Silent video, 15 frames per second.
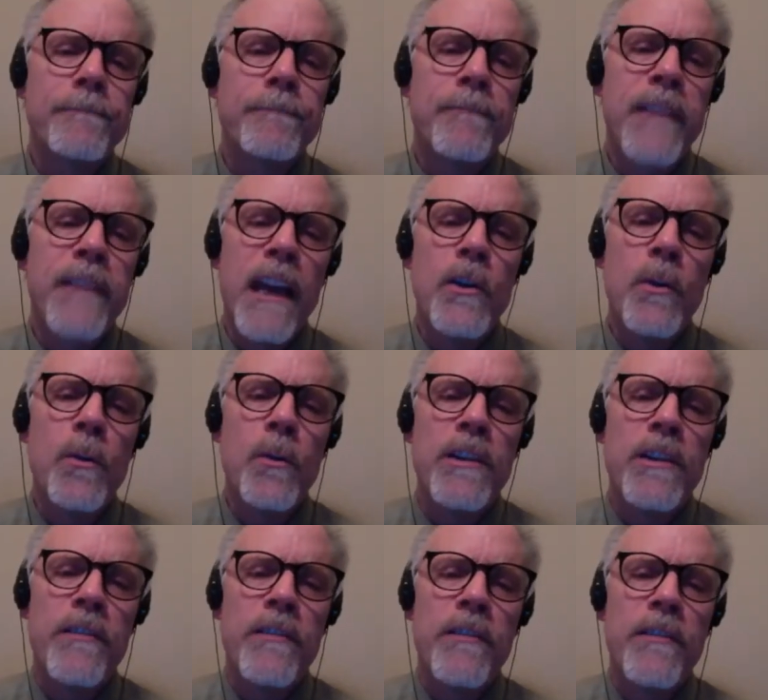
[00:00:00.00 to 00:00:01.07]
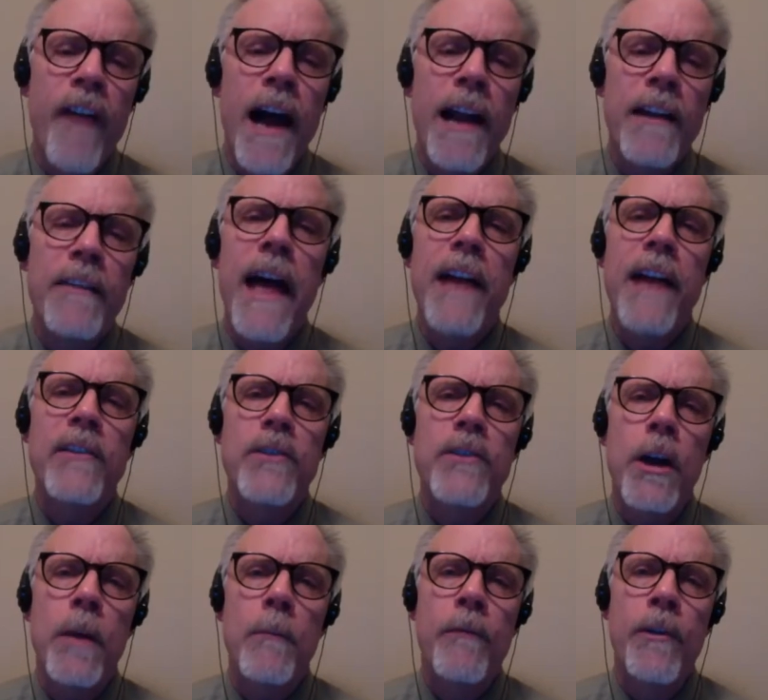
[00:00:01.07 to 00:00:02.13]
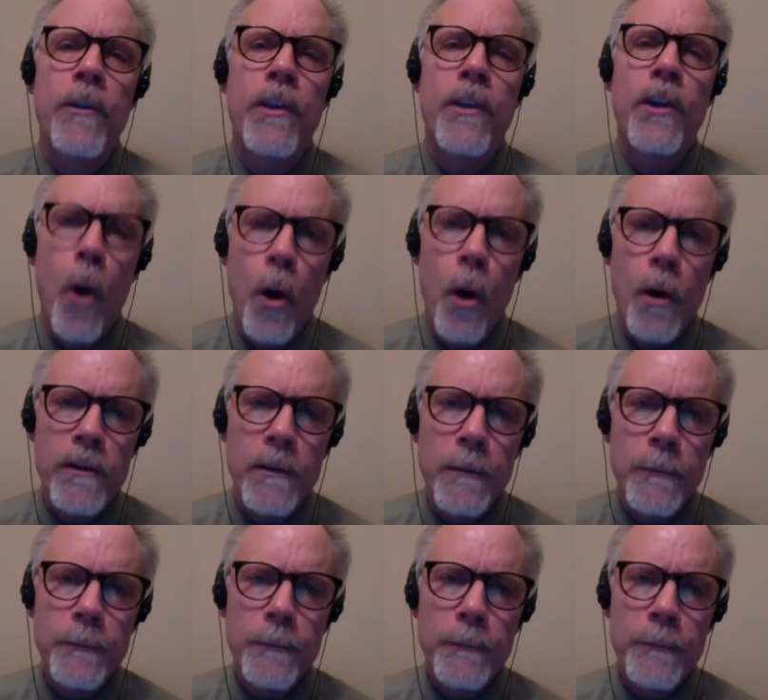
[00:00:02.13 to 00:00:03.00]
Can you define that term for the court?